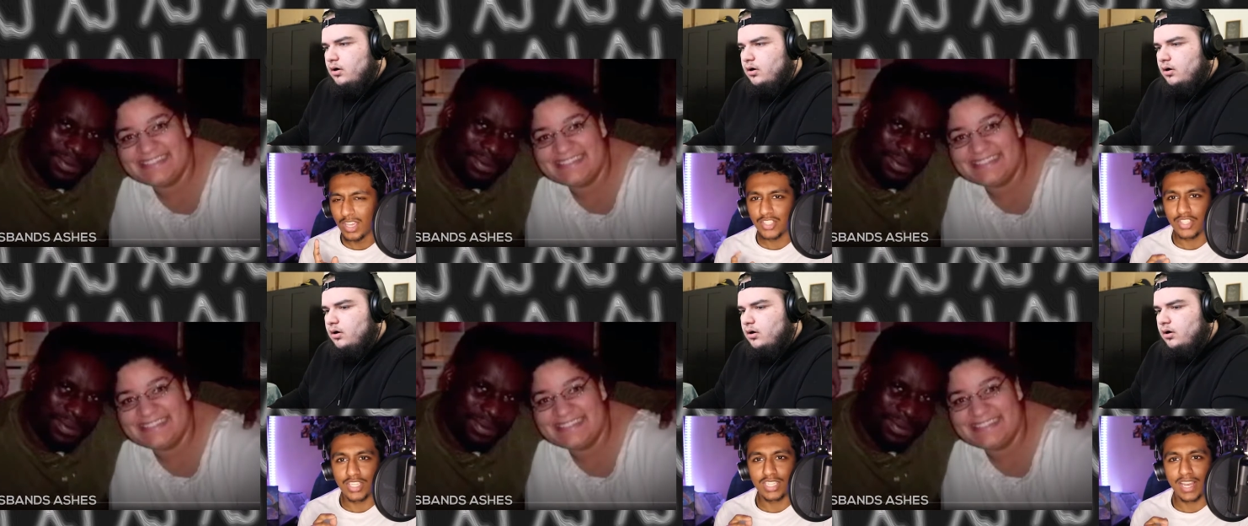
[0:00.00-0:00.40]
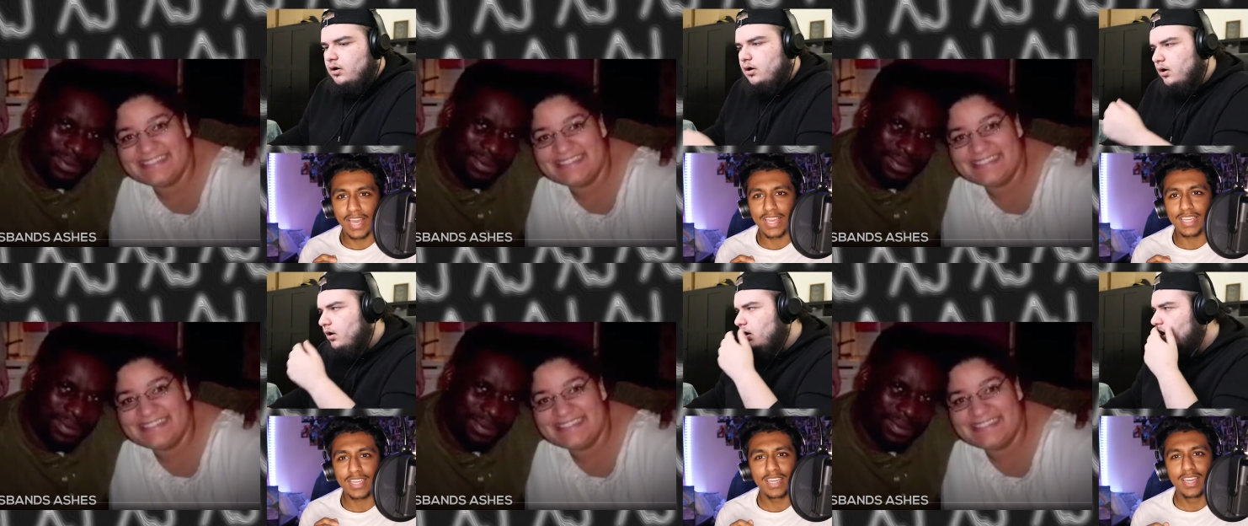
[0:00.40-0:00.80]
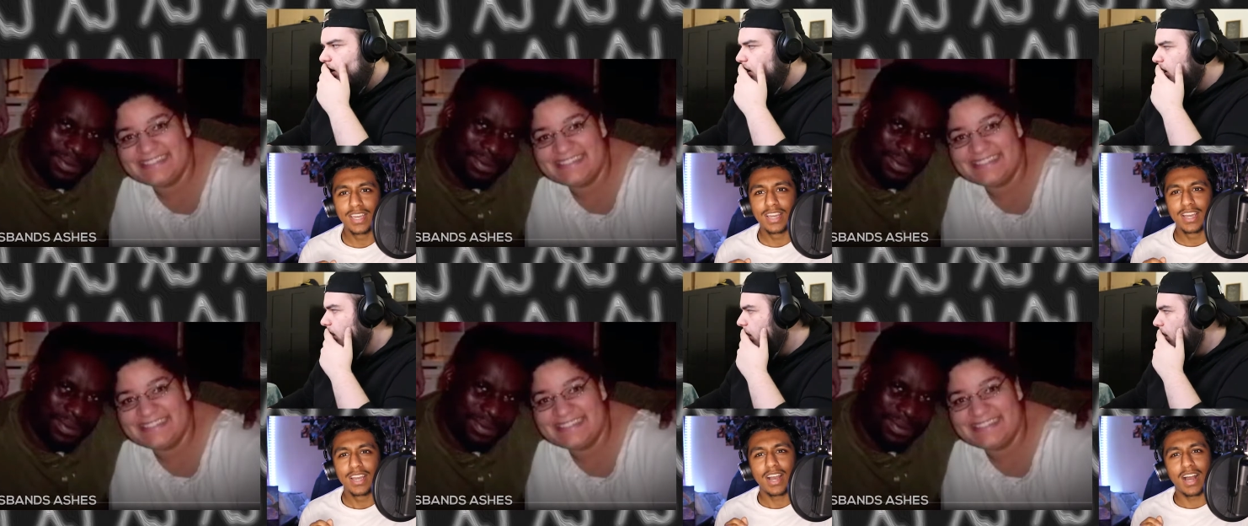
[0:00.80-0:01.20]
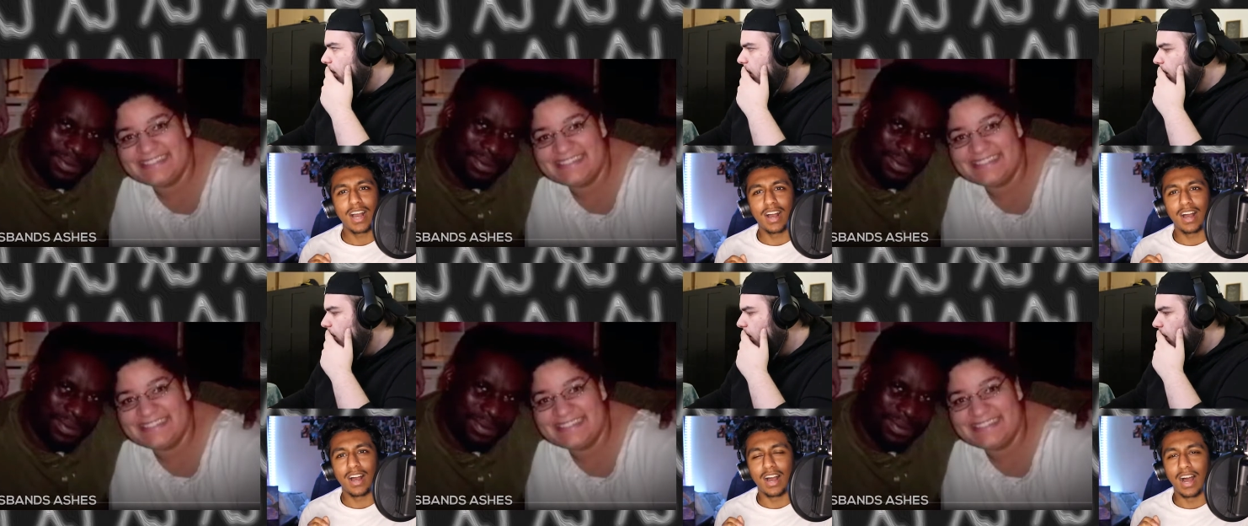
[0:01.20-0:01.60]
Speaker 1: She like.
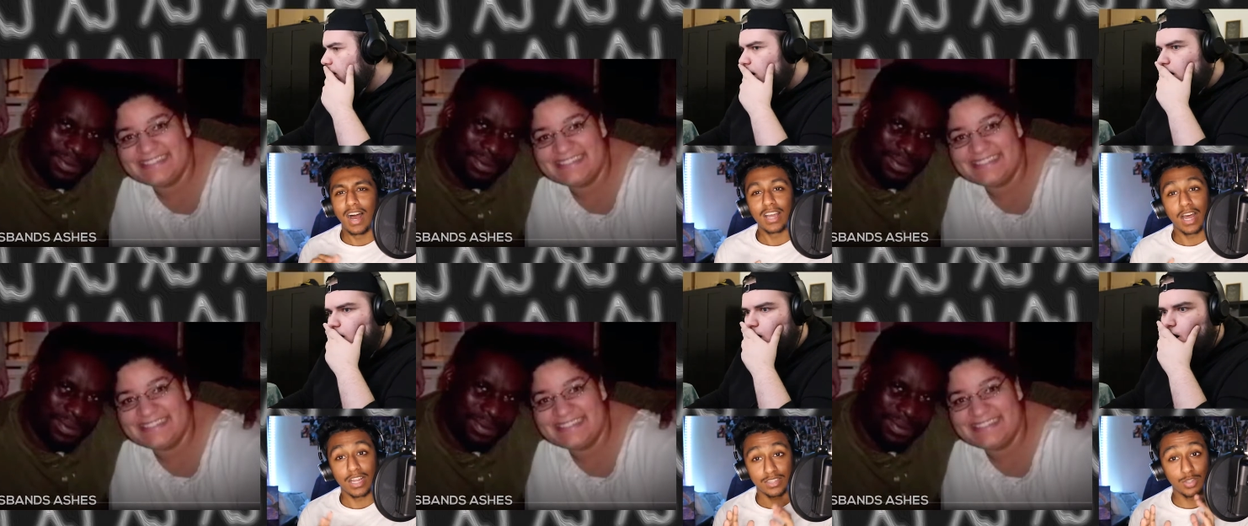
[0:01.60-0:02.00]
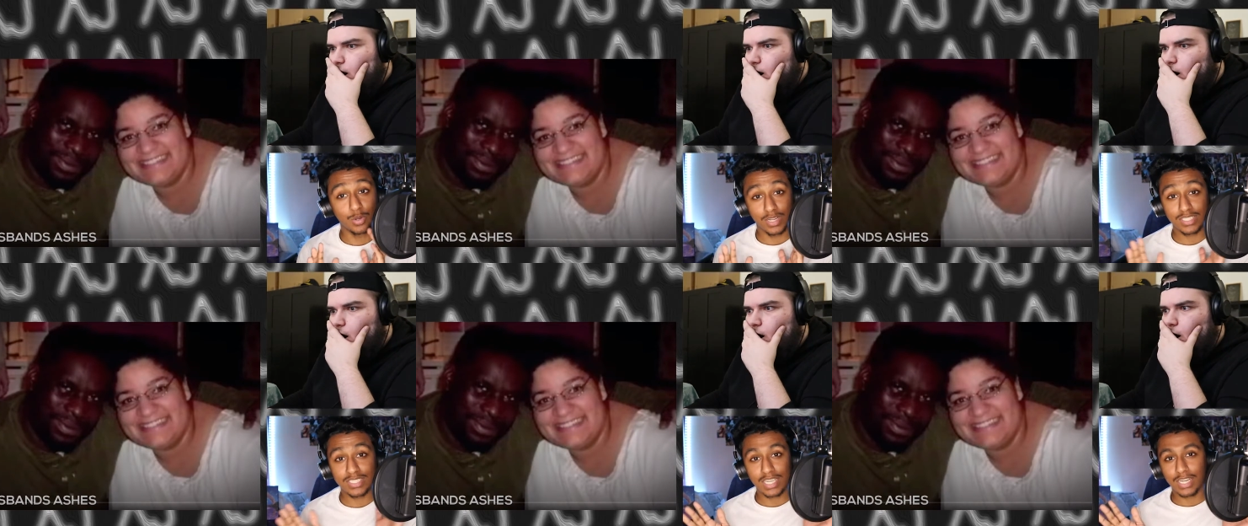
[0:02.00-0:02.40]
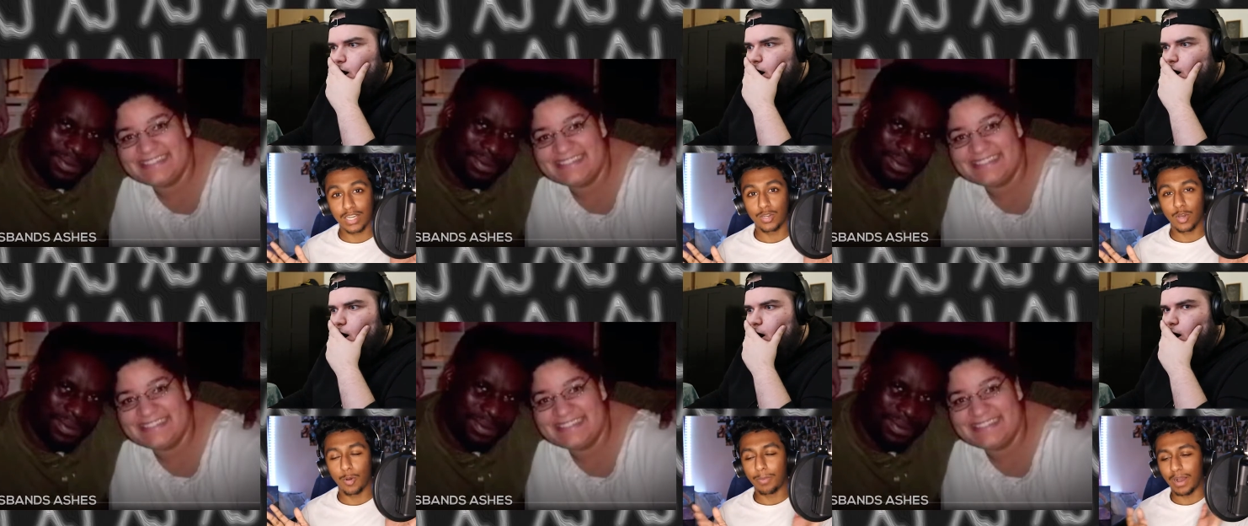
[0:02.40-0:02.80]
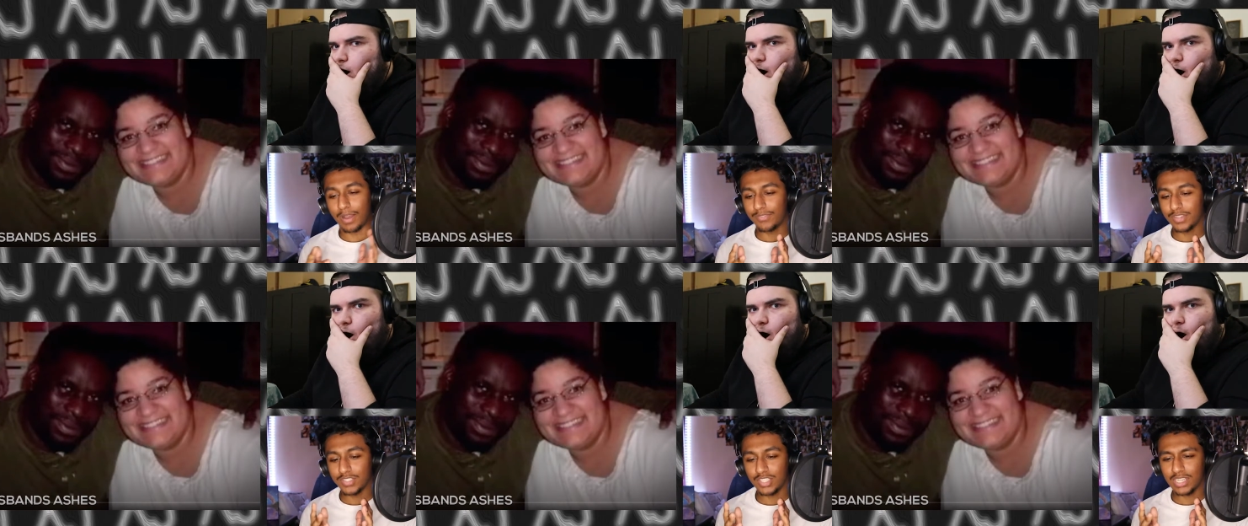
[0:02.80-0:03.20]
I, I don't exactly know, but I
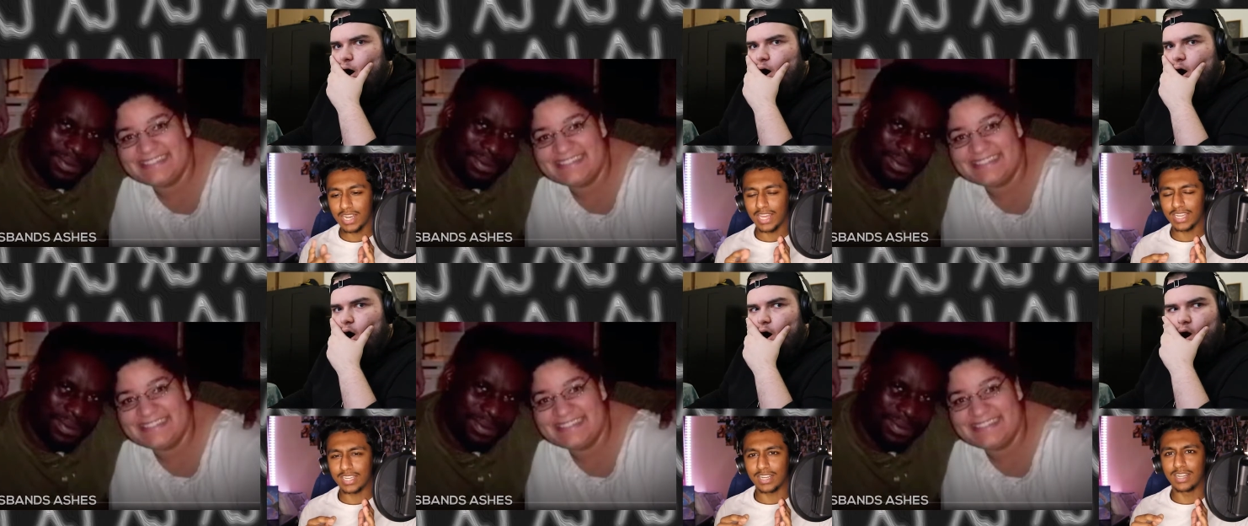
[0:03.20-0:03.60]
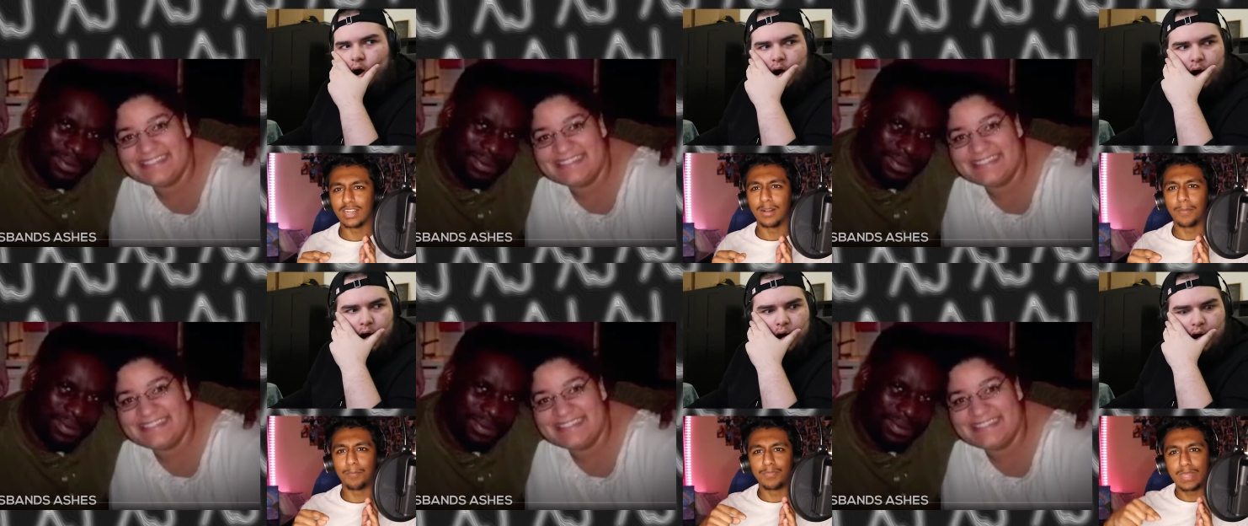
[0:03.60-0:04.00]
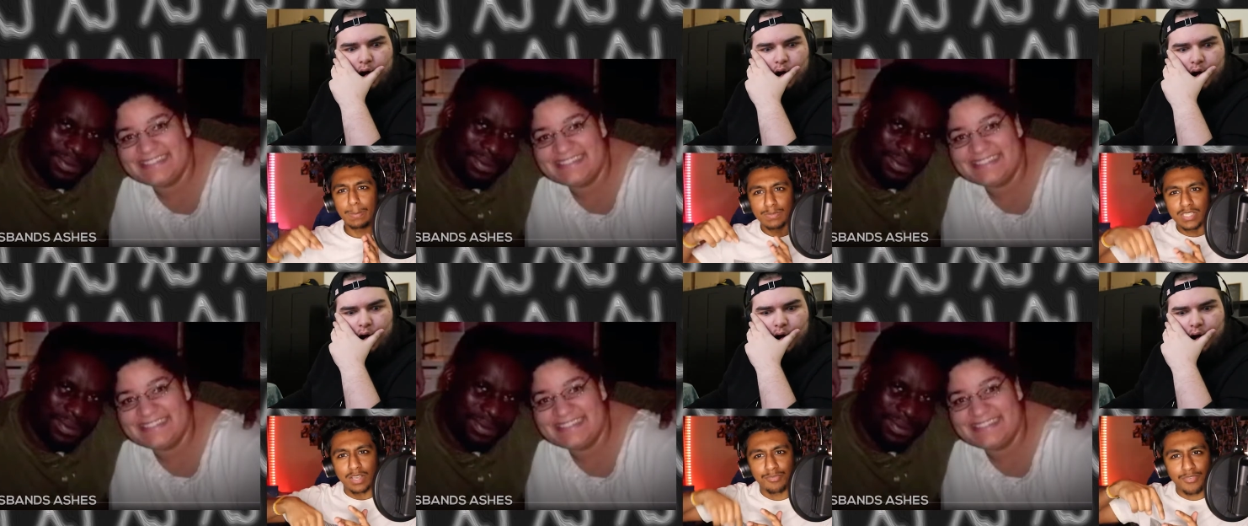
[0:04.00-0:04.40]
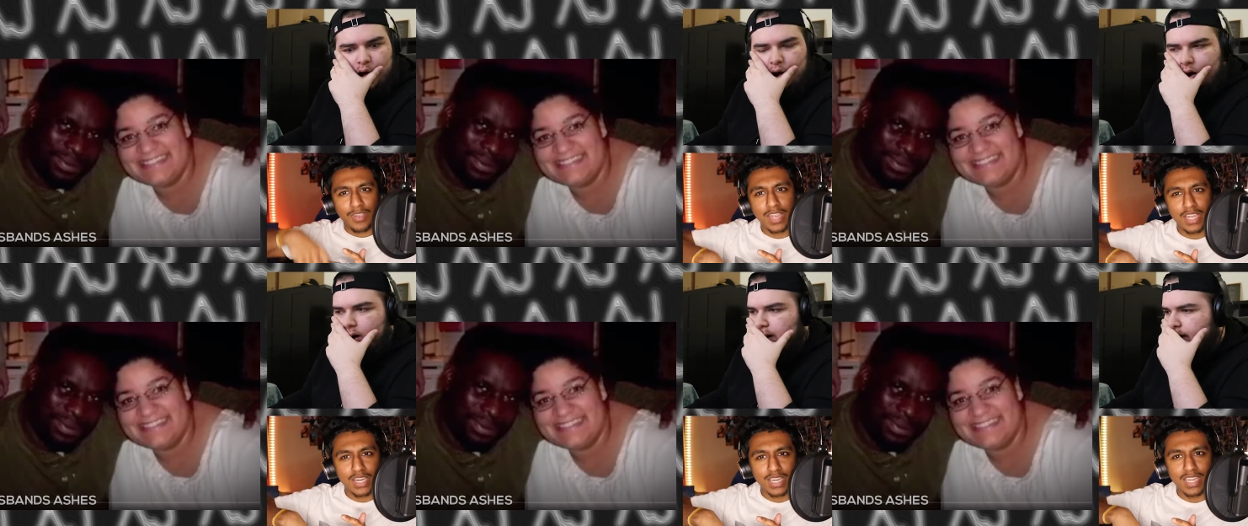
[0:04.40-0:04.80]
think she like uh, dips her
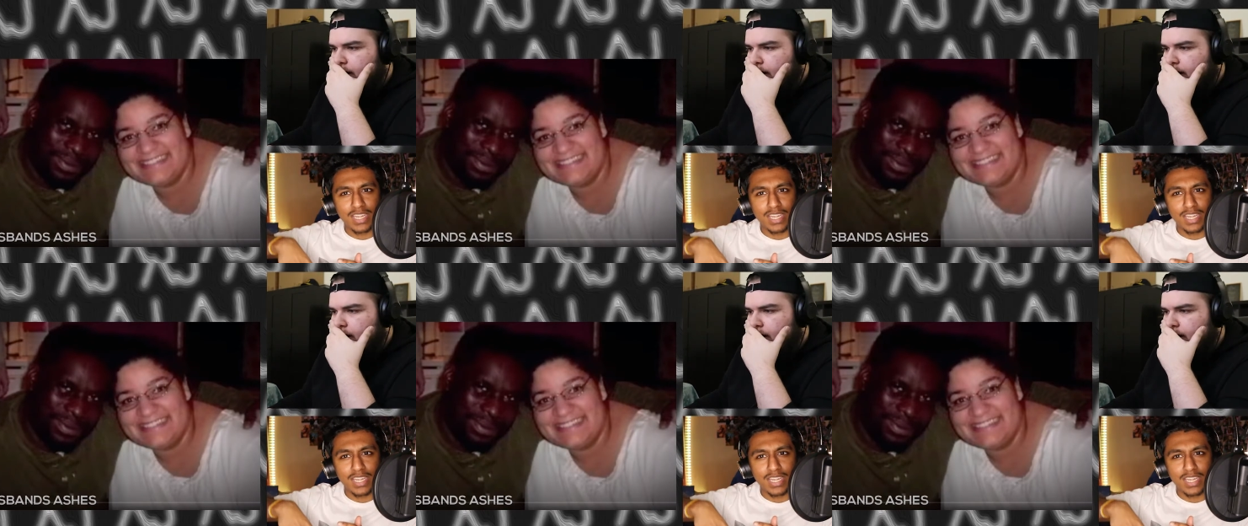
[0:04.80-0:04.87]
finger